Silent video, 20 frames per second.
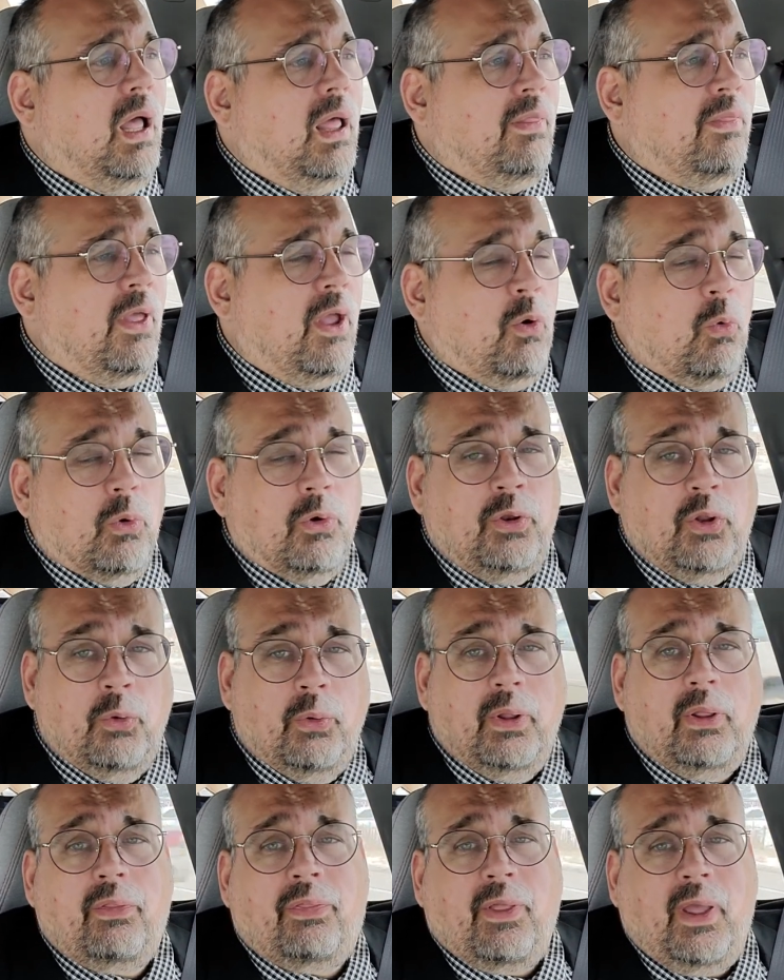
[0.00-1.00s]
They were
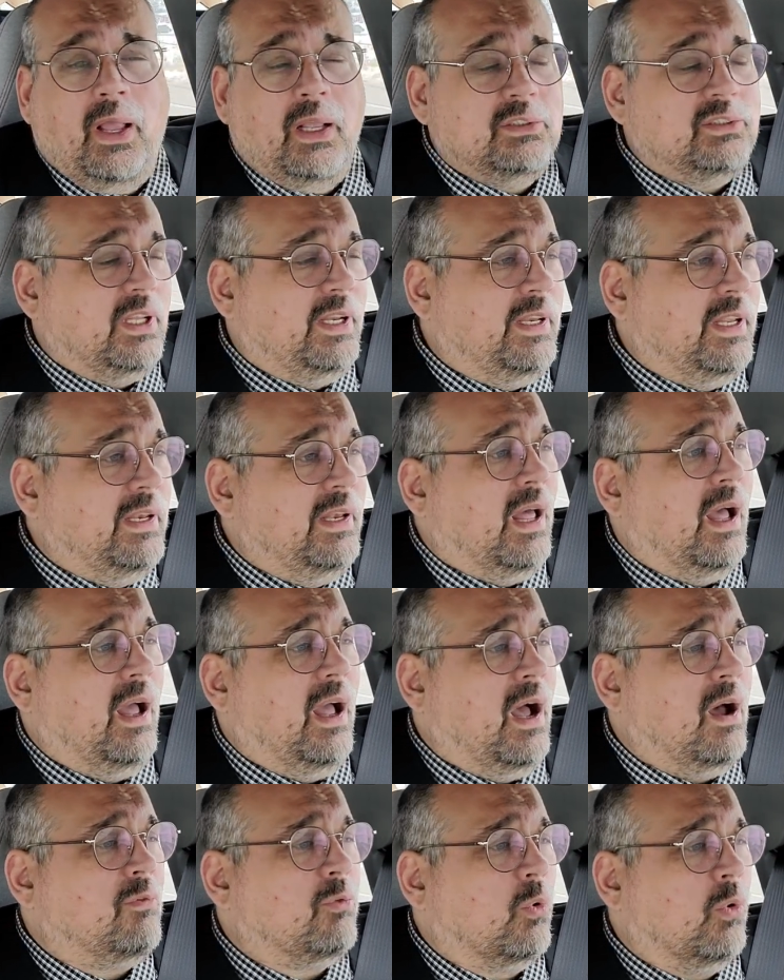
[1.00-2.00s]
doing things they did not
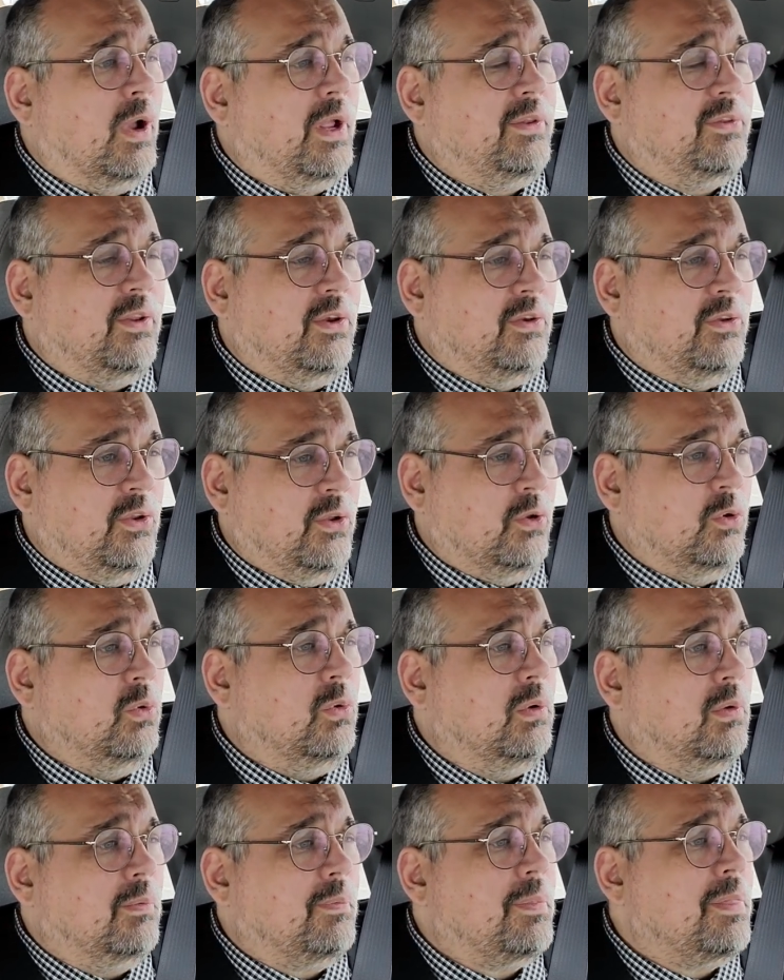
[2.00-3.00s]
have a right to do.
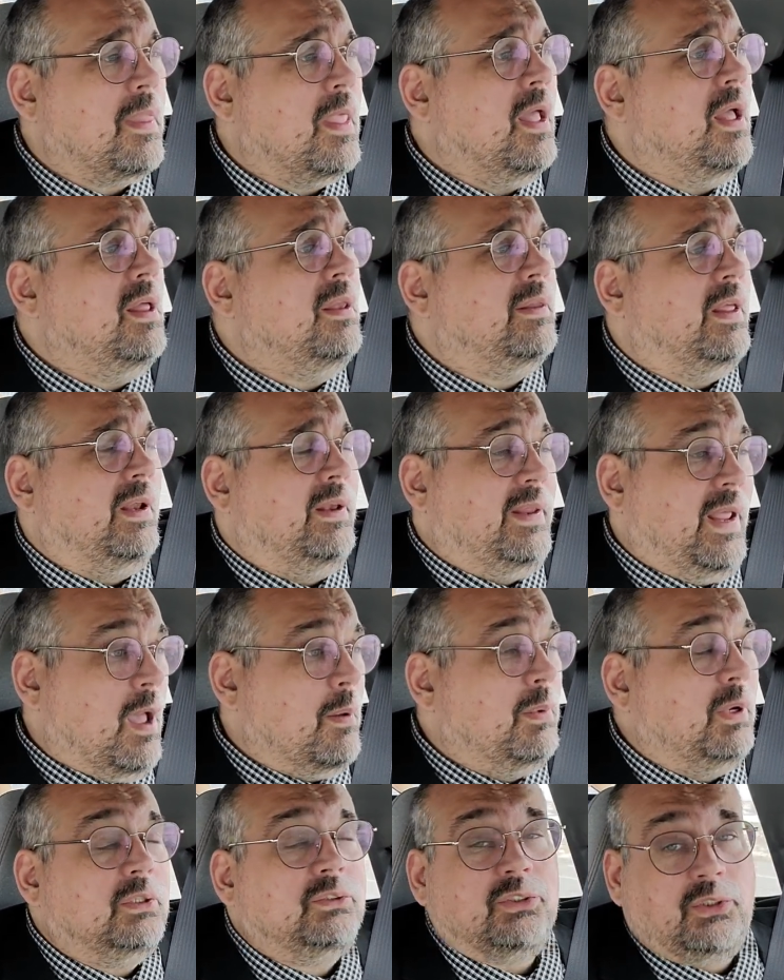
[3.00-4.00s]
They
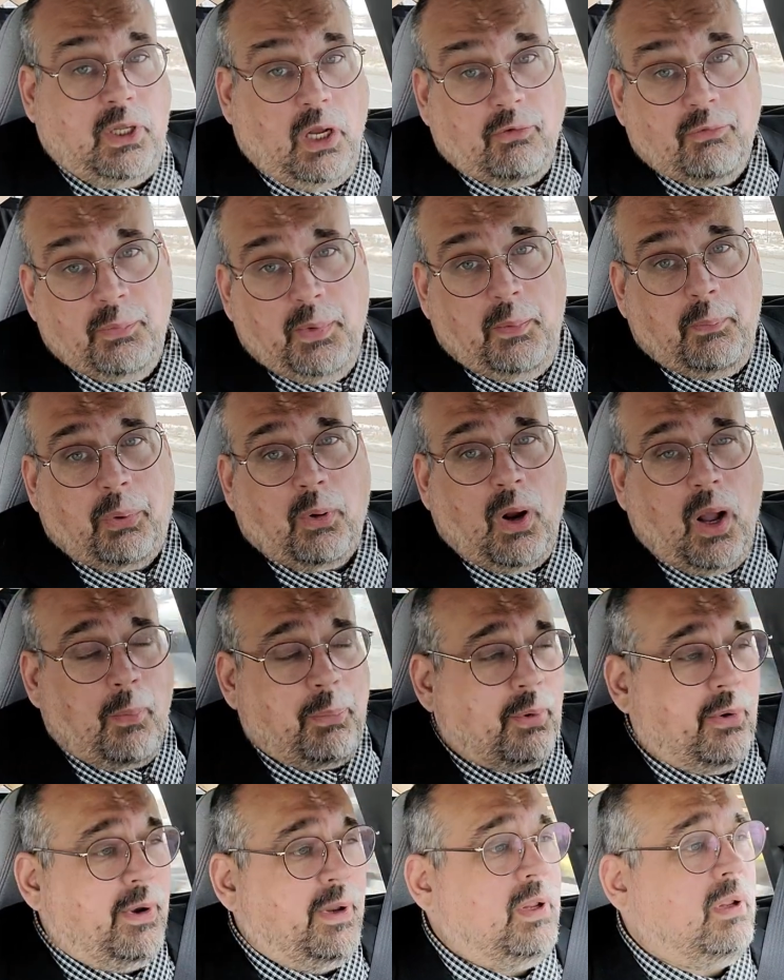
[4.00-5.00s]
damaged government
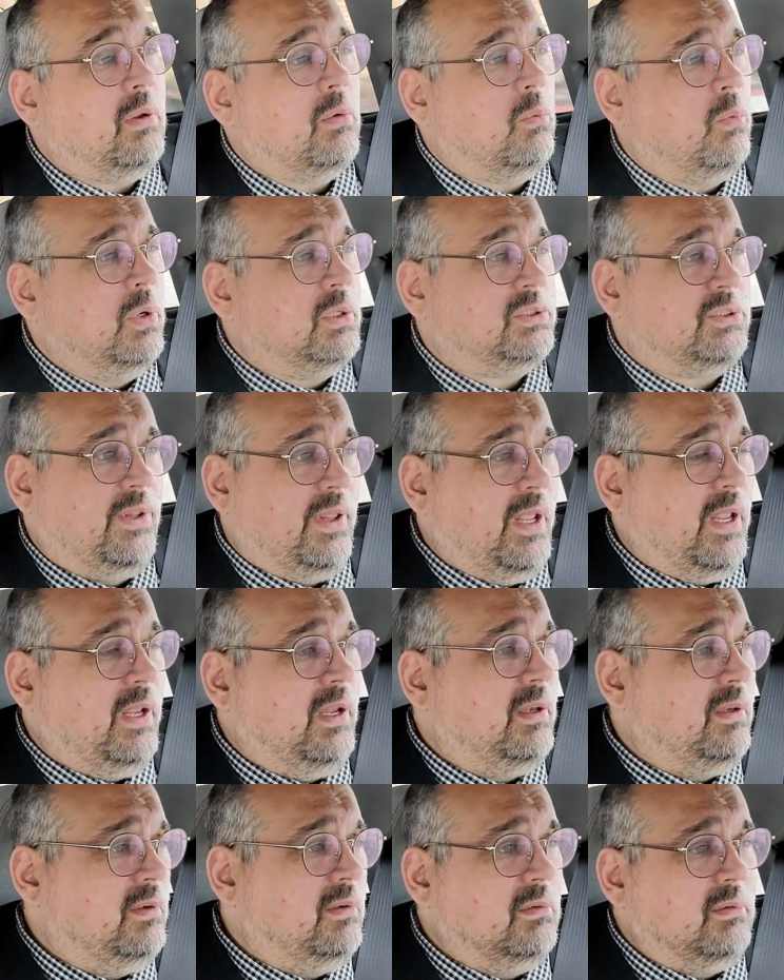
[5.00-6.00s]
property which
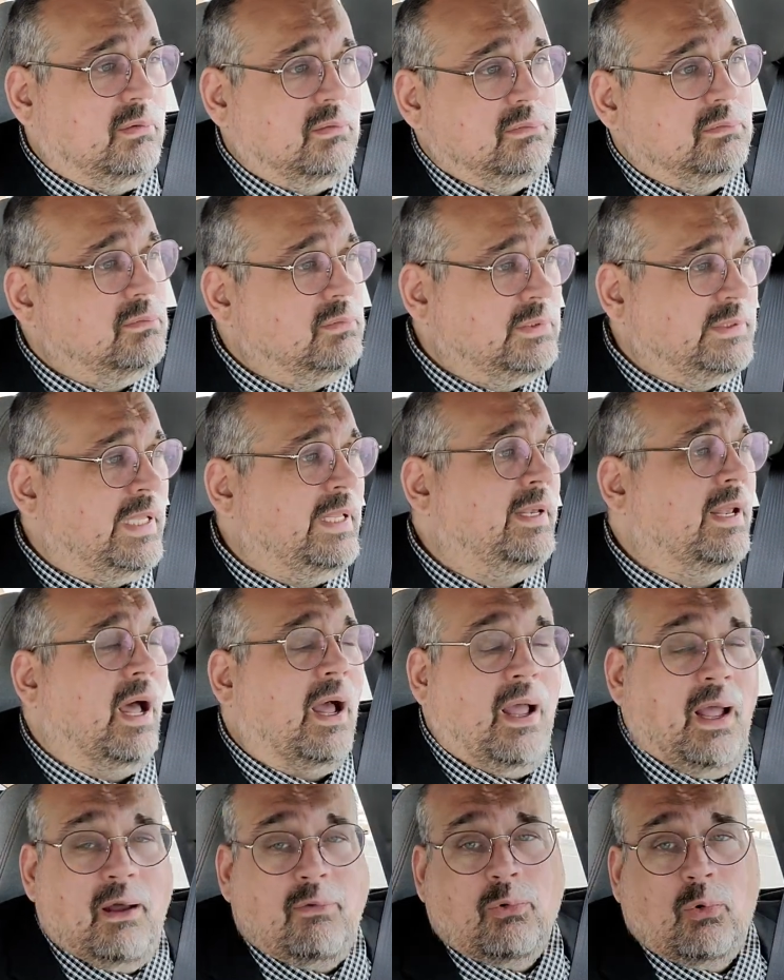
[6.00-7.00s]
they did
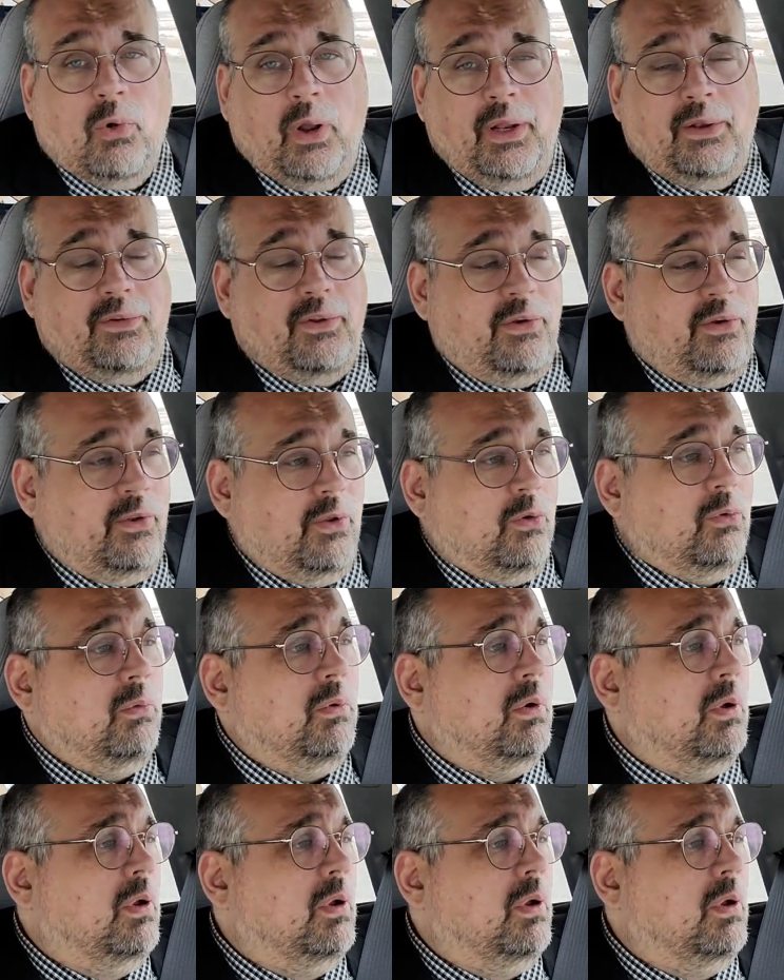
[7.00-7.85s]
not have a right to do.